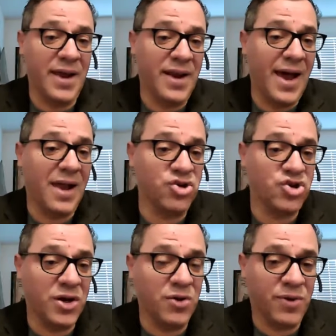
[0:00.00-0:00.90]
an
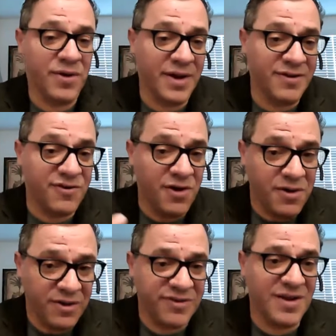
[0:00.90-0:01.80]
allergen or an
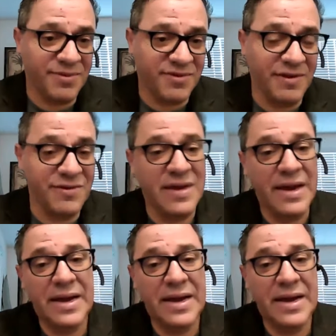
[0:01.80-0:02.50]
external substance.